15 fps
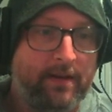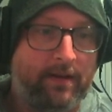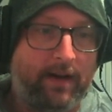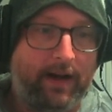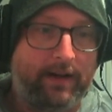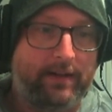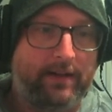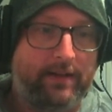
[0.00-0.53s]

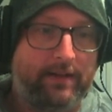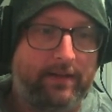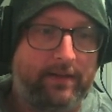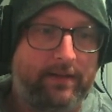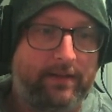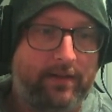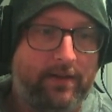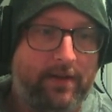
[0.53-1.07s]
Right,
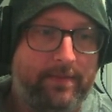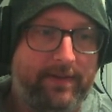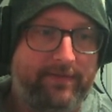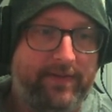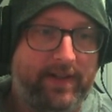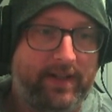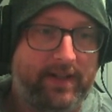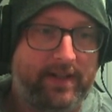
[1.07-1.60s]
comic
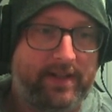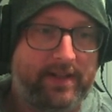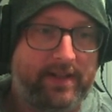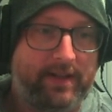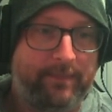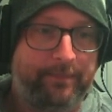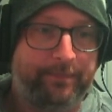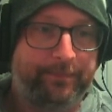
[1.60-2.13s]

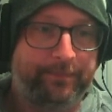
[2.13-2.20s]
fix.